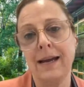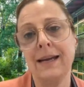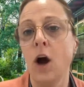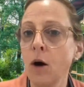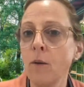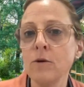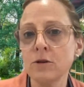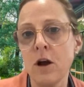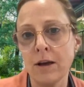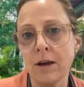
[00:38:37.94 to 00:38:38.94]
In
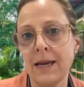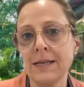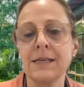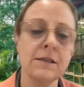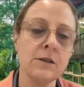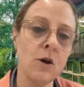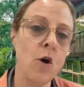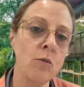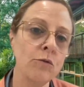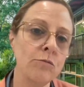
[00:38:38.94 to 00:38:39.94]
almost all cases, the
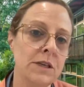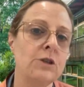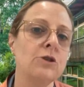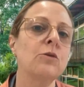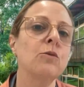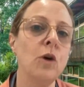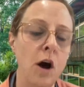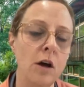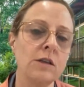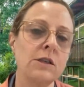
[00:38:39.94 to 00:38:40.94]
homeroom teacher will
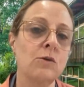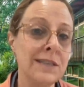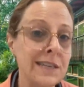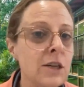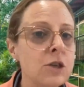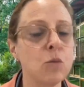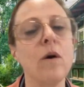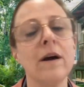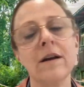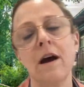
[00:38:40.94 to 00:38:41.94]
also teach
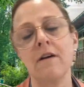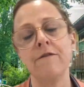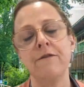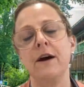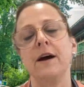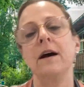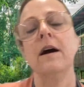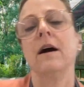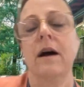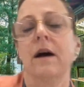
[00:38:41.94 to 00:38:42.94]
one of
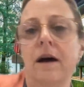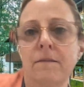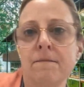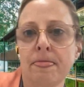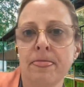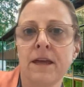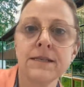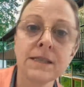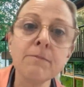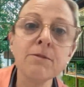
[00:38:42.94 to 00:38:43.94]
the
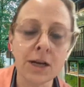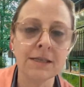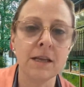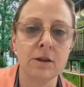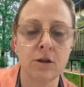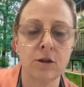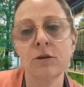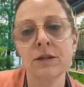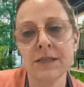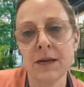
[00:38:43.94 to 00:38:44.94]
subjects that the
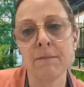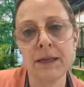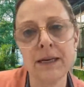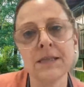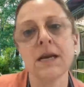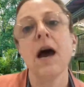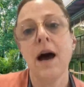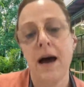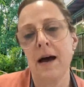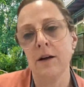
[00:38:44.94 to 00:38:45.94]
students complete
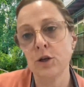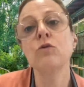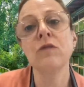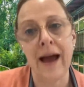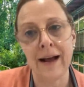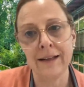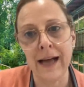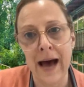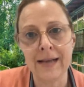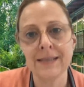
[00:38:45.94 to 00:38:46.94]
to that
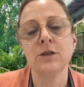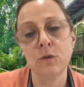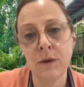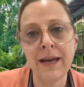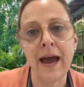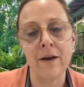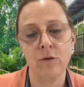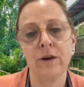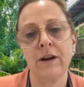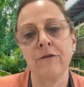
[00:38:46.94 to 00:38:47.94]
class to, again,
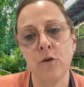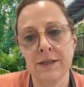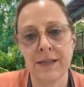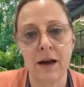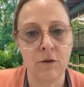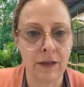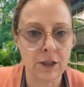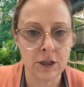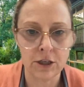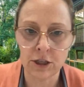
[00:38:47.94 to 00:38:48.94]
reinforce that
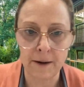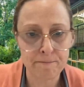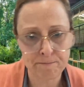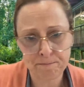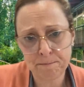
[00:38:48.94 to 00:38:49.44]
relationship.